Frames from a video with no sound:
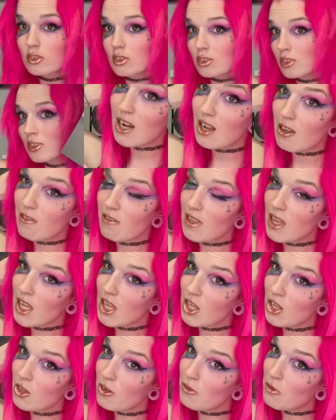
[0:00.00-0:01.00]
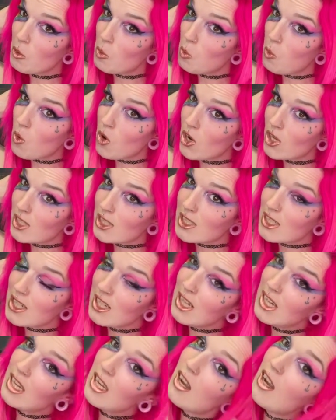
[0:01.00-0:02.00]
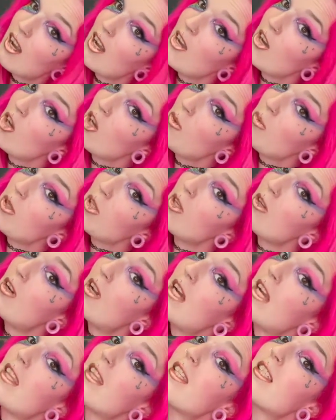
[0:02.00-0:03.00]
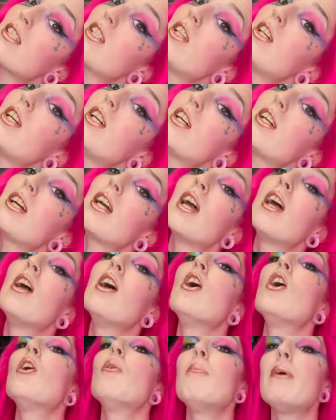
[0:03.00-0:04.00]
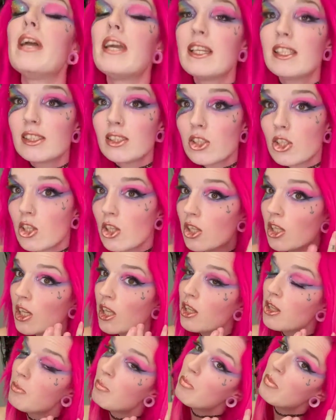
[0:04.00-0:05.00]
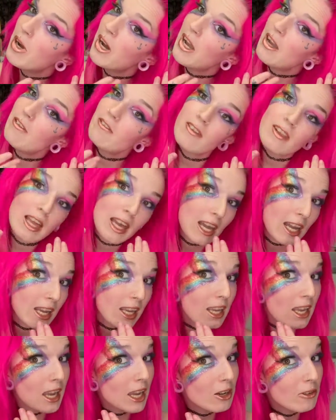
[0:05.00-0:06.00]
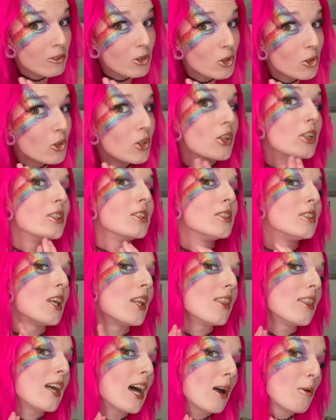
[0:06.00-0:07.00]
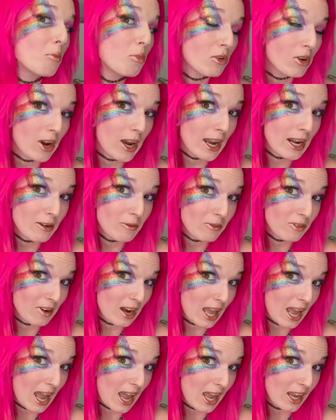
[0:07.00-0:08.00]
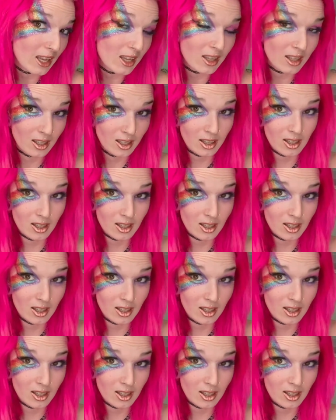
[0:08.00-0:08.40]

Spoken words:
And thank you for watching. I hope you like this look based on the bi flag and of course that pride flag.